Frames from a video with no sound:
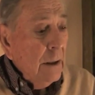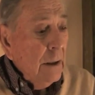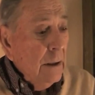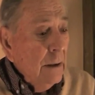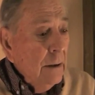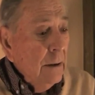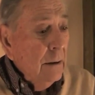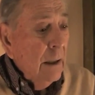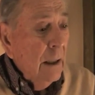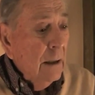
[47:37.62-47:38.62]
and
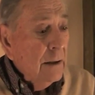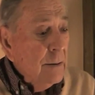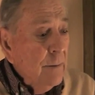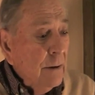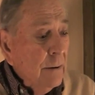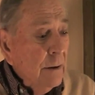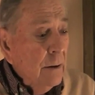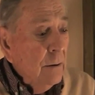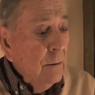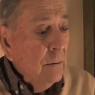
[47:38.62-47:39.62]
Holly's married
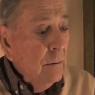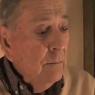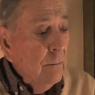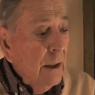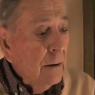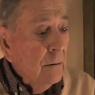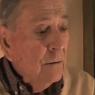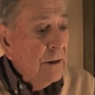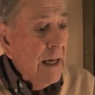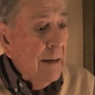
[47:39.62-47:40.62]
to Michael
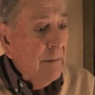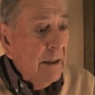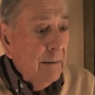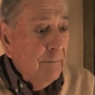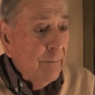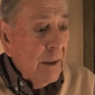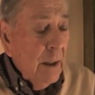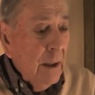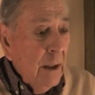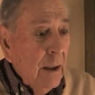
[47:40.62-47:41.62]
Salmon,
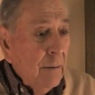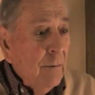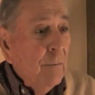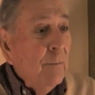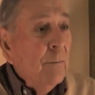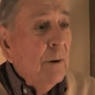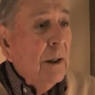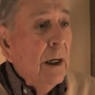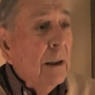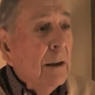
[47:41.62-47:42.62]
but
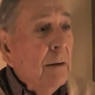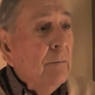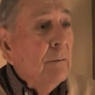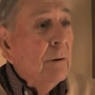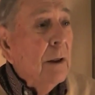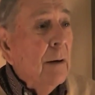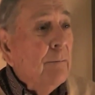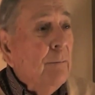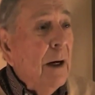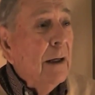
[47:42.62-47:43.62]
Holly
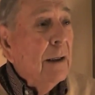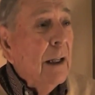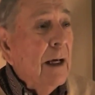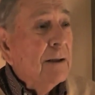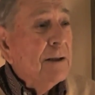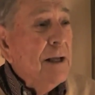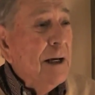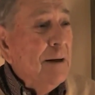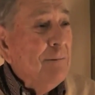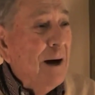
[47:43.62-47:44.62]
kept my last
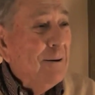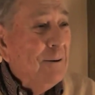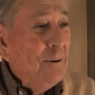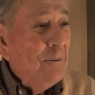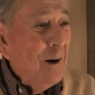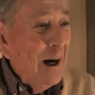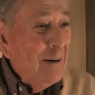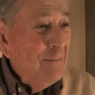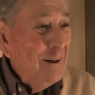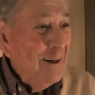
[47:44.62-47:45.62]
name. I don't know why,
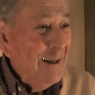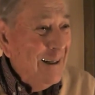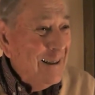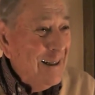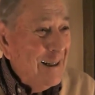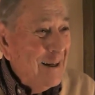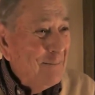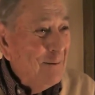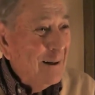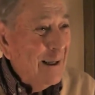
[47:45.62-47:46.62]
but she
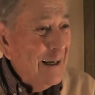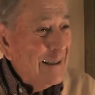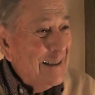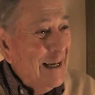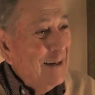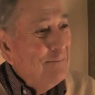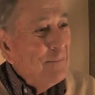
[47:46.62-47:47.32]
kept my last name.